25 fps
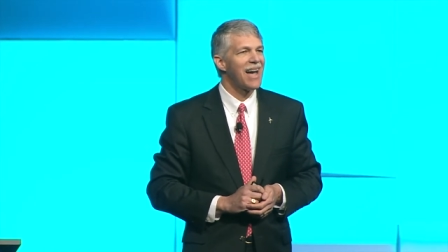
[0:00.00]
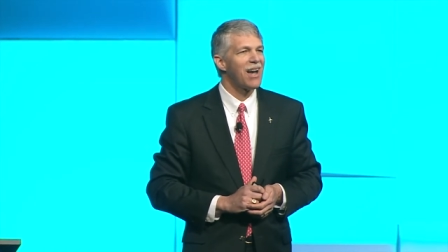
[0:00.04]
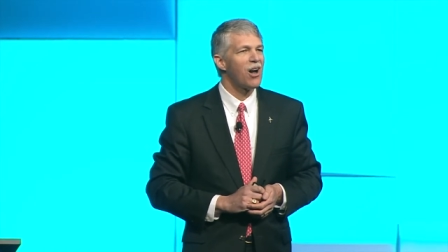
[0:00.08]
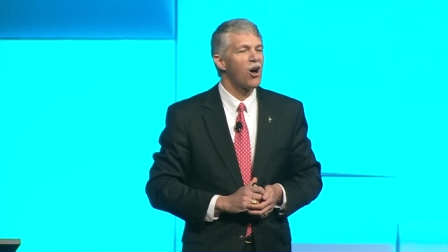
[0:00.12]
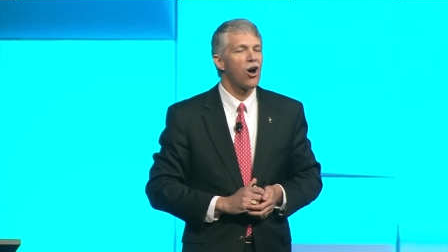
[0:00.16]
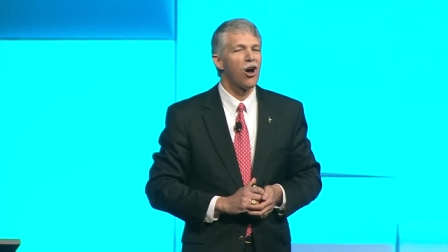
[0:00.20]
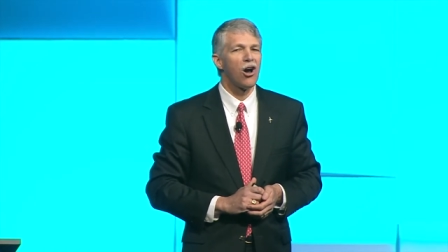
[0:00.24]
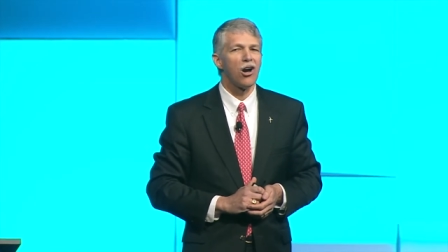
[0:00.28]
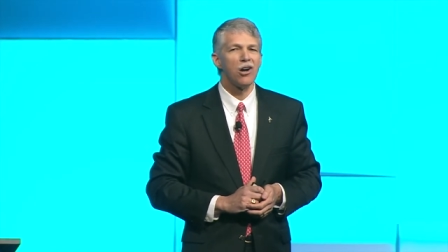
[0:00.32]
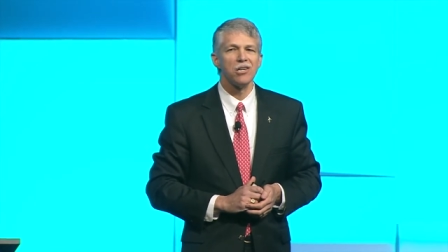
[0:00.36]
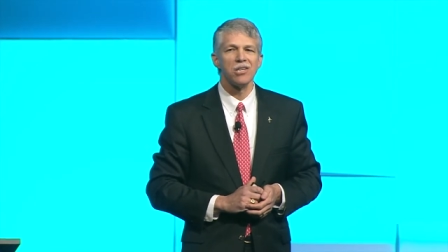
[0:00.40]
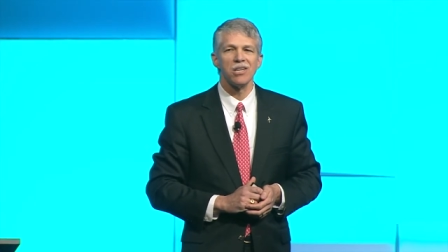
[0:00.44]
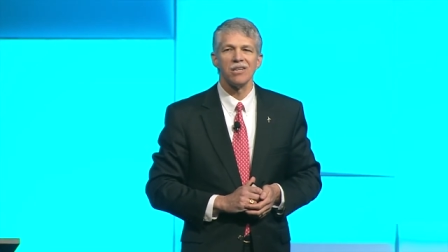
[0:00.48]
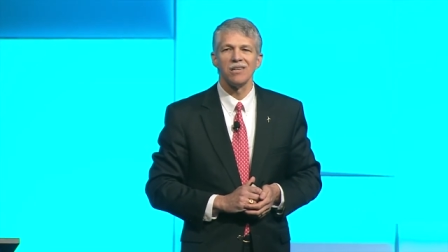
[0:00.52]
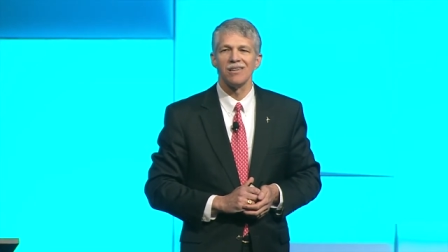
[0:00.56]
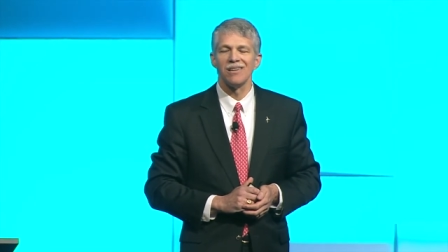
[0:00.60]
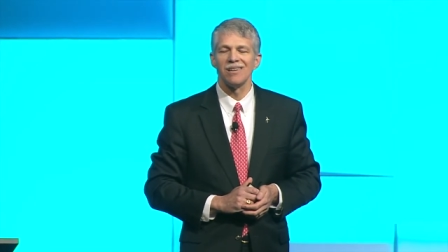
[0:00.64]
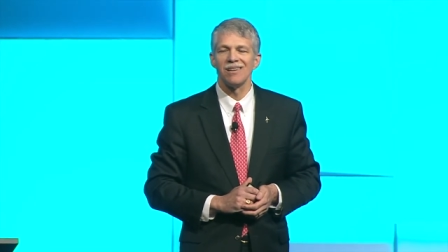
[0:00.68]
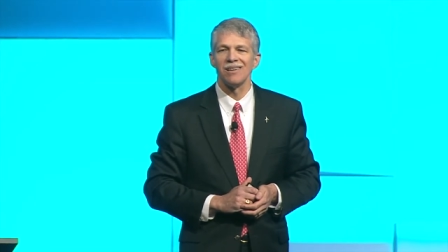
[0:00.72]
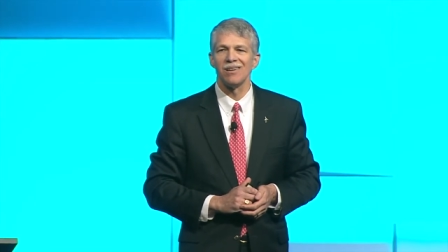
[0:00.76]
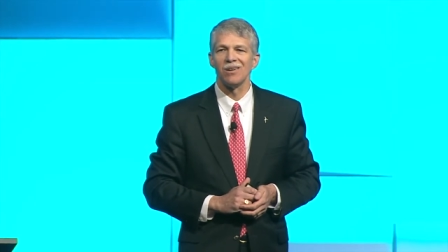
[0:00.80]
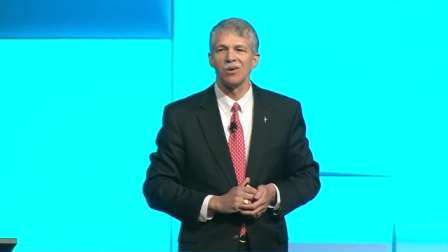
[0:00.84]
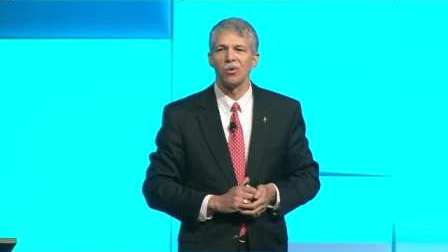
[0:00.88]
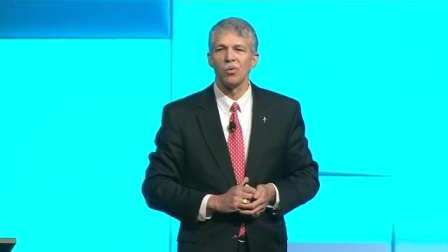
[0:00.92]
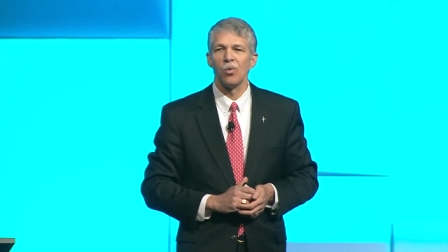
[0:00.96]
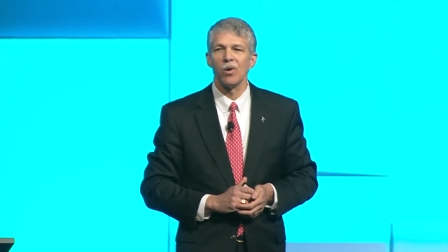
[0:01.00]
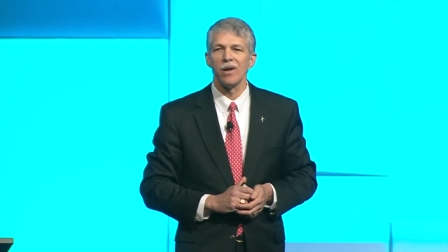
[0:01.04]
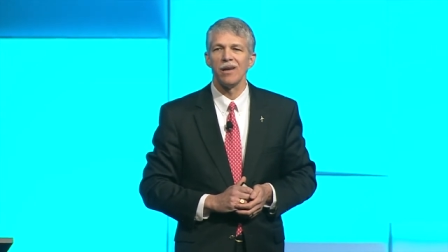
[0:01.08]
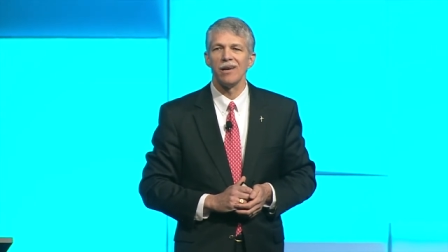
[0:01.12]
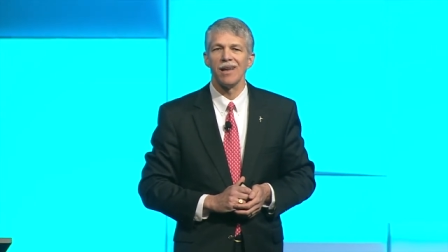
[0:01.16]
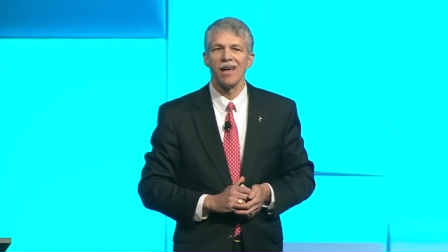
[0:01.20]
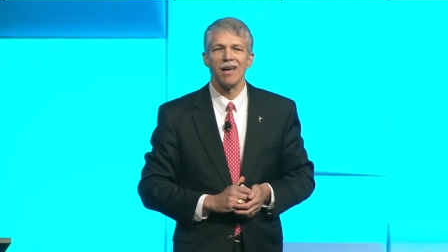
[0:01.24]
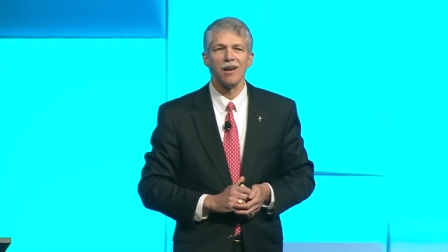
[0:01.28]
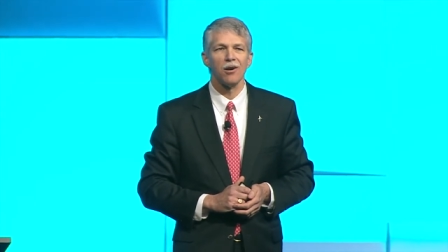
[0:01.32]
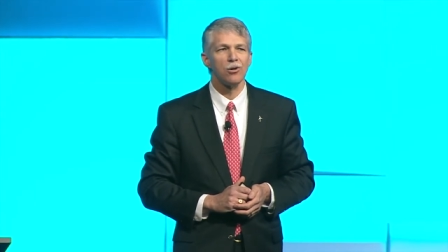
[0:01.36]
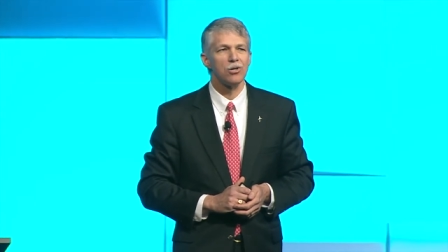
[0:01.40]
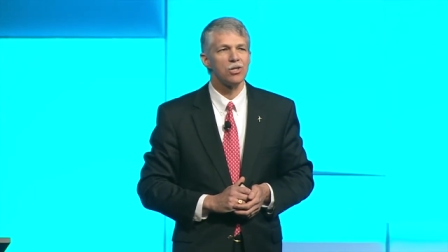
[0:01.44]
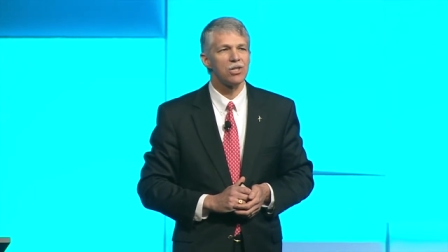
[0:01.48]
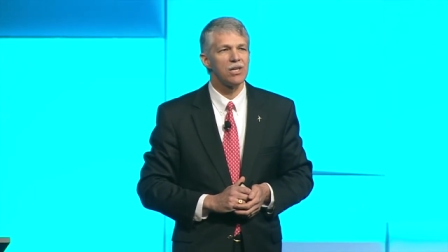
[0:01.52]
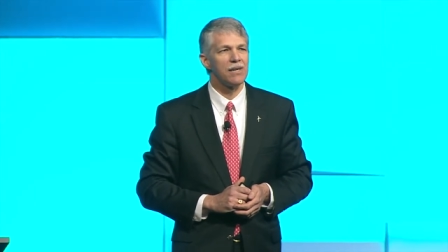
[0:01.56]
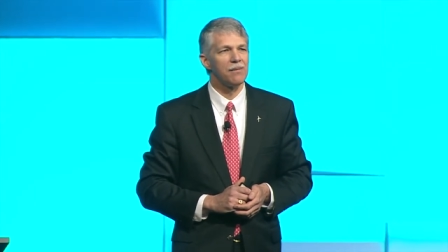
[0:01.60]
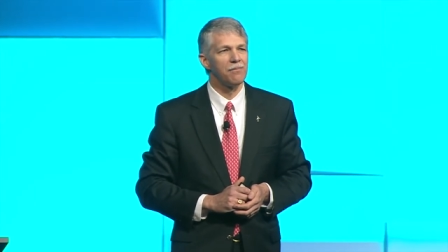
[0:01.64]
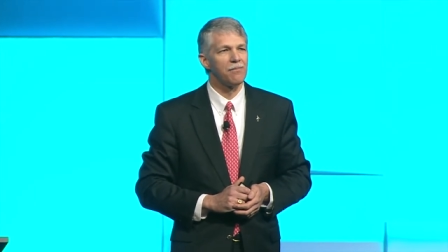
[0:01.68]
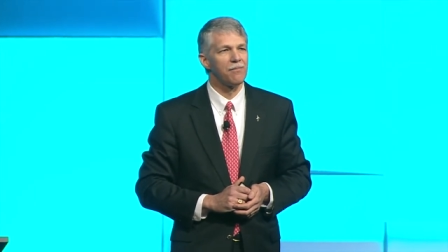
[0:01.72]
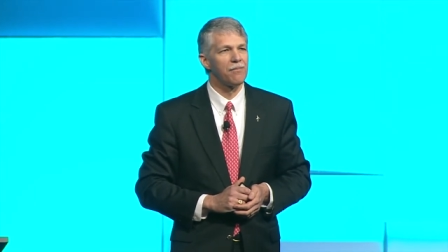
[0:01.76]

heart wind energy.